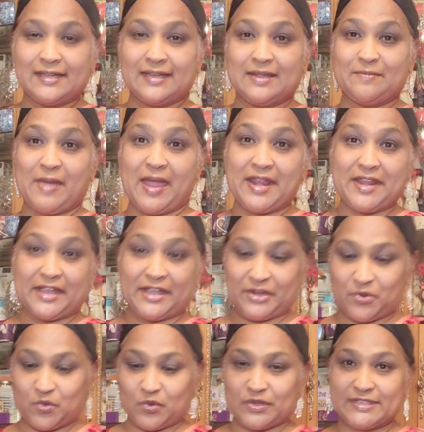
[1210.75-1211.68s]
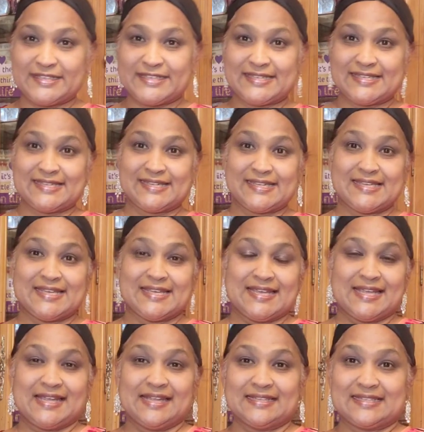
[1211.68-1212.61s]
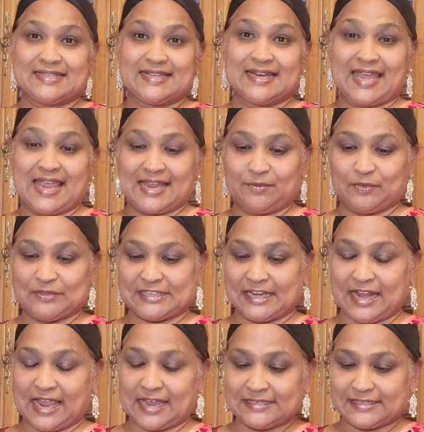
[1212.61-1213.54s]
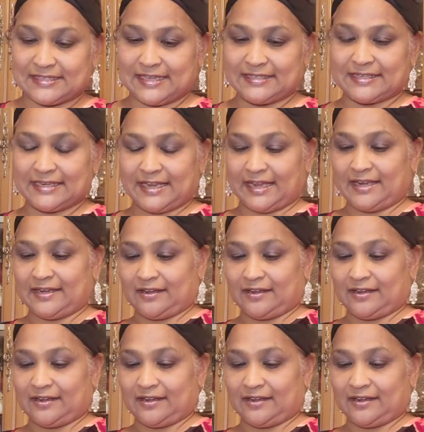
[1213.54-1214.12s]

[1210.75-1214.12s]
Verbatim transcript: In my neck of the woods, it's a night was a nice day today.